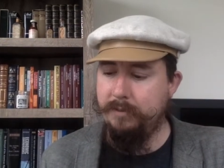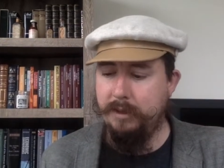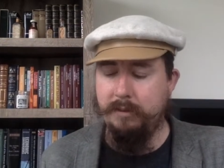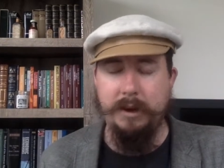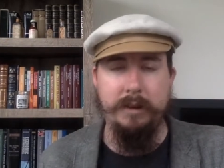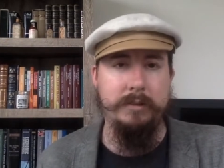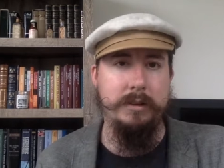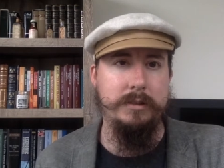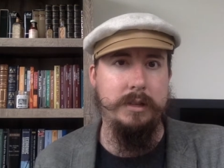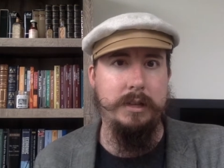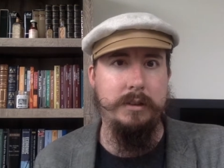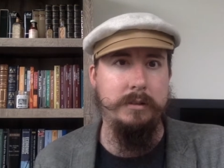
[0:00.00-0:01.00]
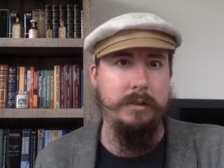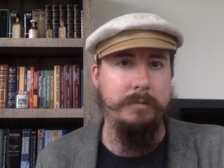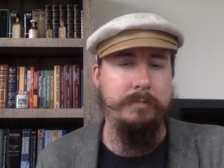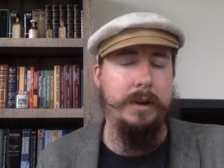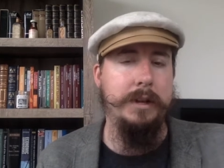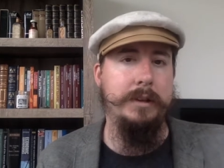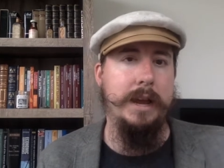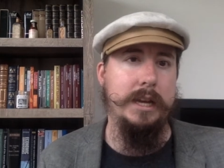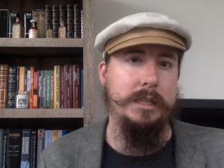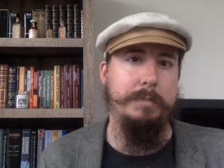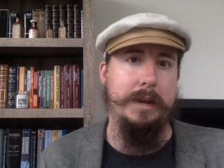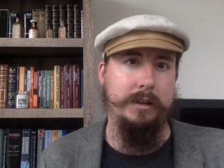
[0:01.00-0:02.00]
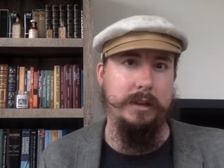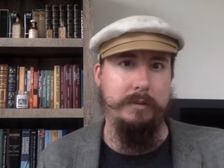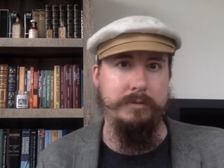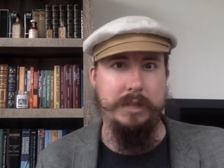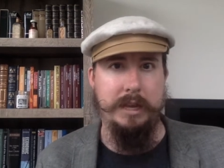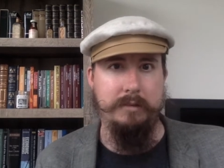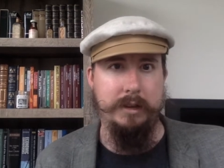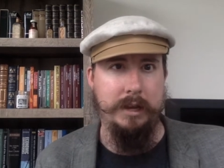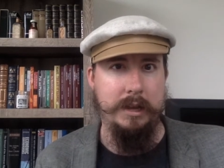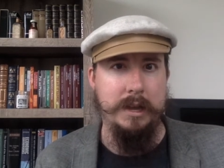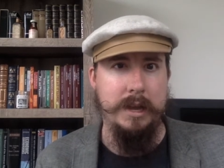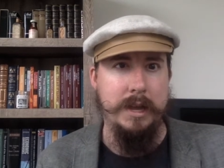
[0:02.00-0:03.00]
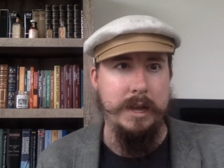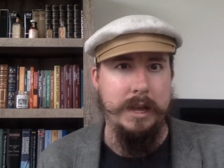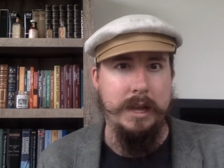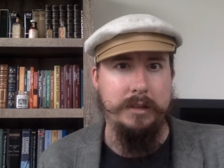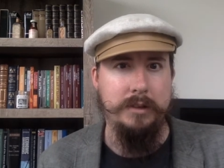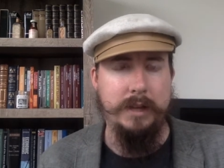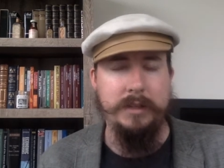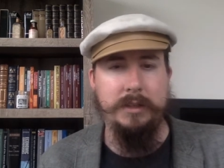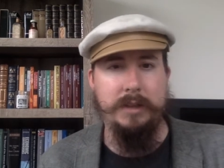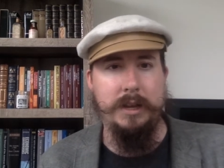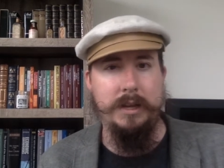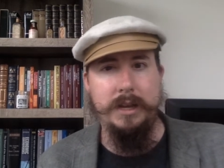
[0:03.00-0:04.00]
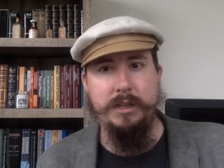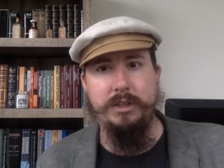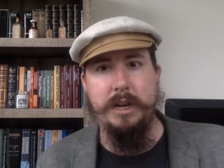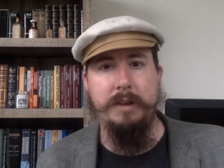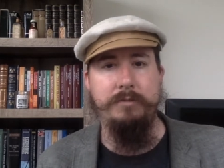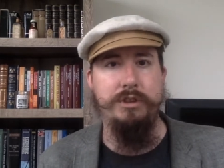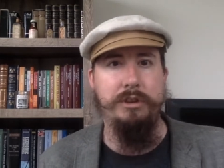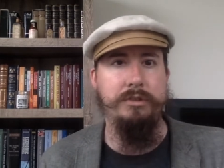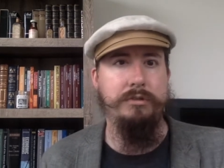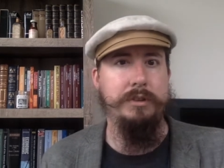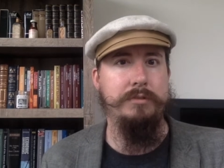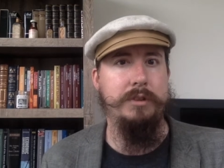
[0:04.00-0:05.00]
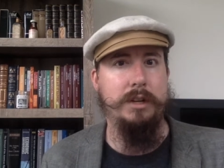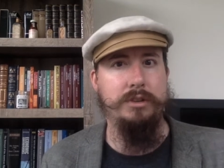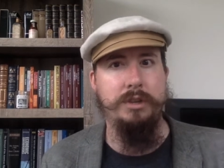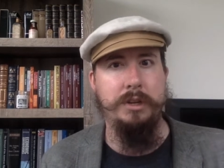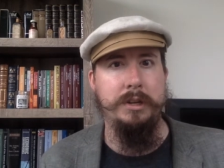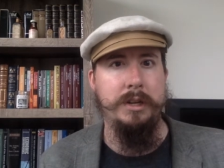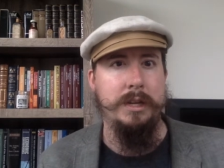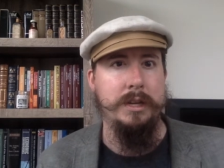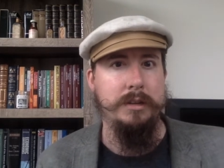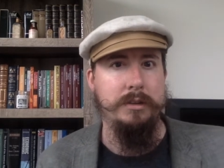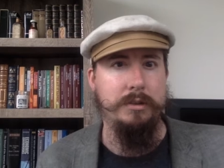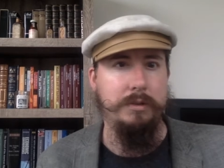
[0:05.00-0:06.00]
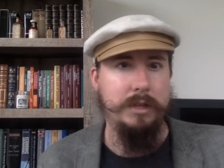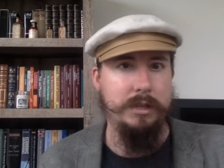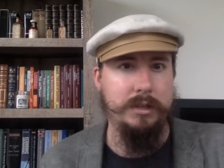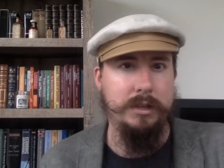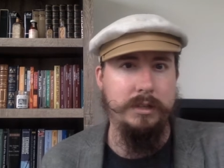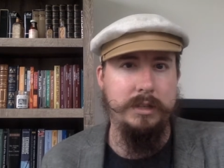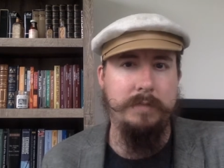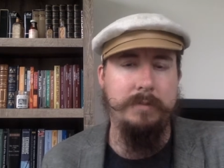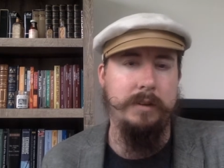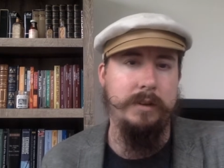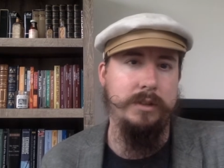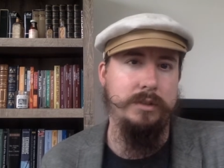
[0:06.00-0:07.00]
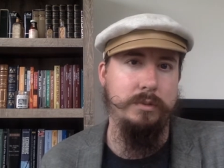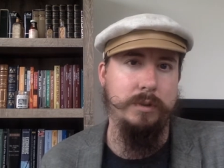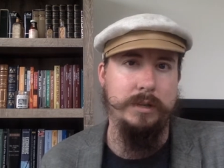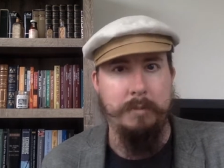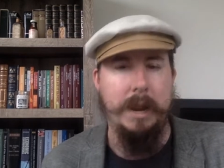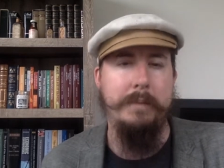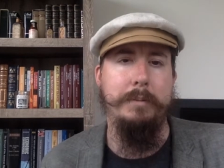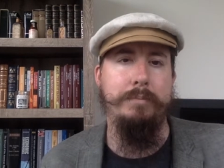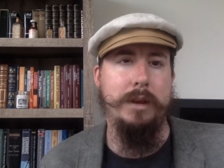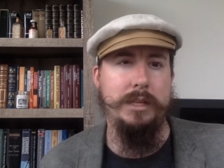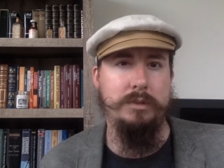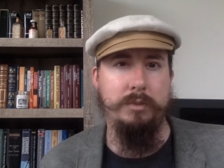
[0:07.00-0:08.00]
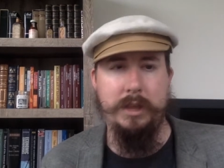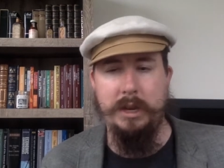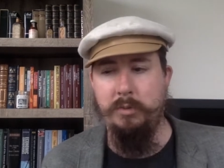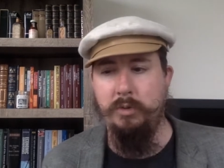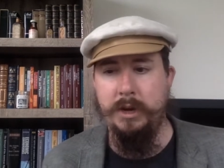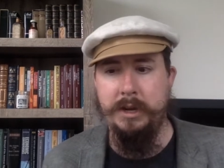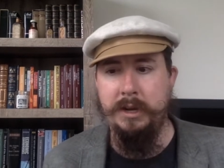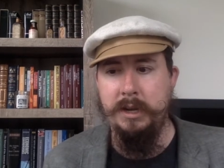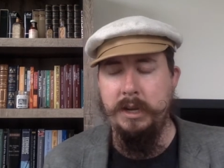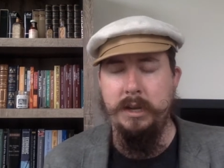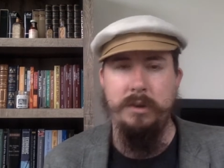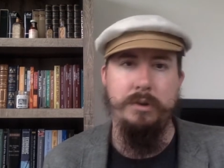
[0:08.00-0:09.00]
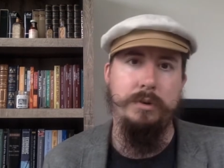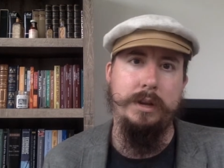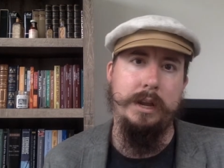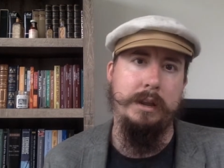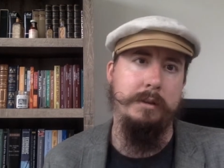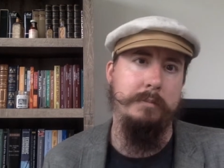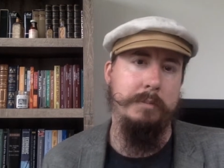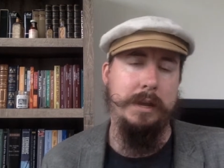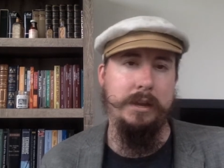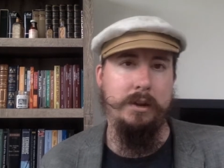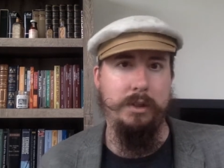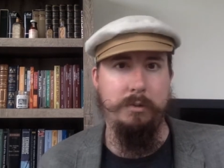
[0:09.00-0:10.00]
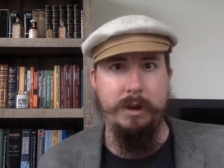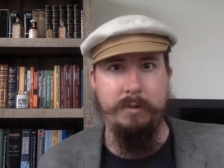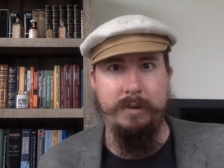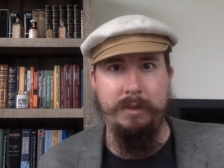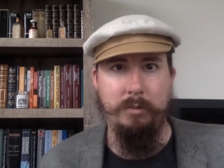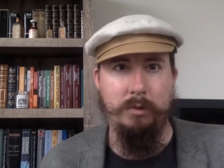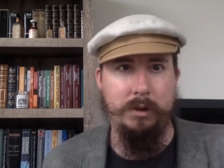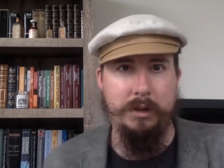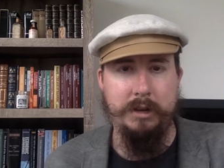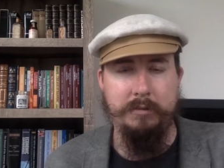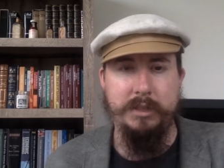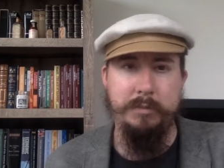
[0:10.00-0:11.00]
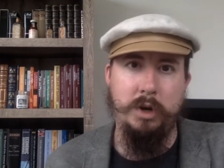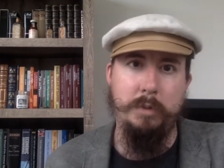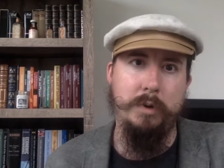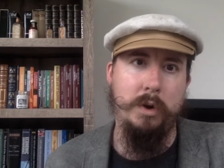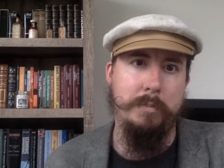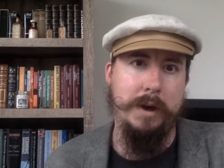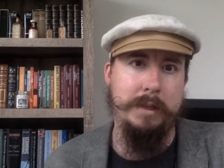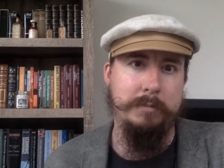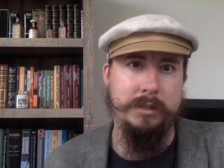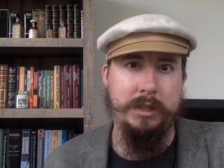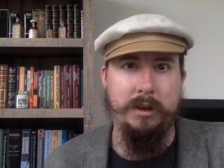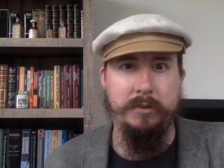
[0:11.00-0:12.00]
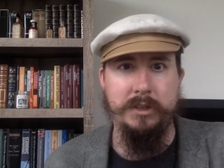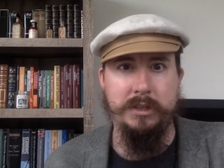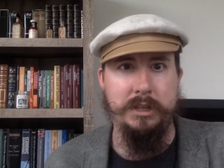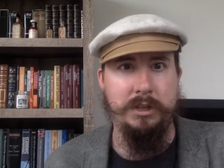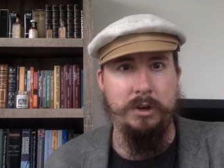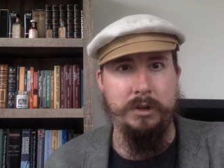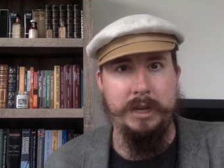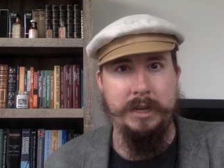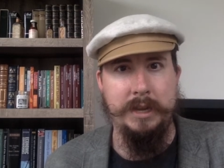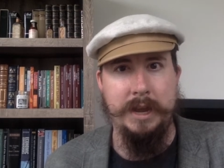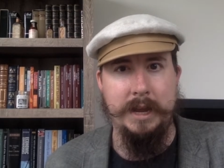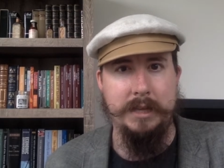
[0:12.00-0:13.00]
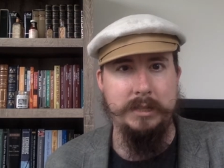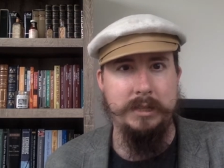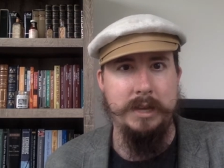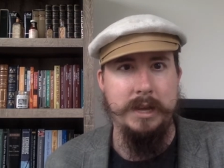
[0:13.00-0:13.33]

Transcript: A lot of just the fun aspect of sailing. So that's a nice kind of gentle introduction to these seafaring stories. But I'm impressed with anyone who can make it all the way around the world in a small boat by themselves. It's a daunting task.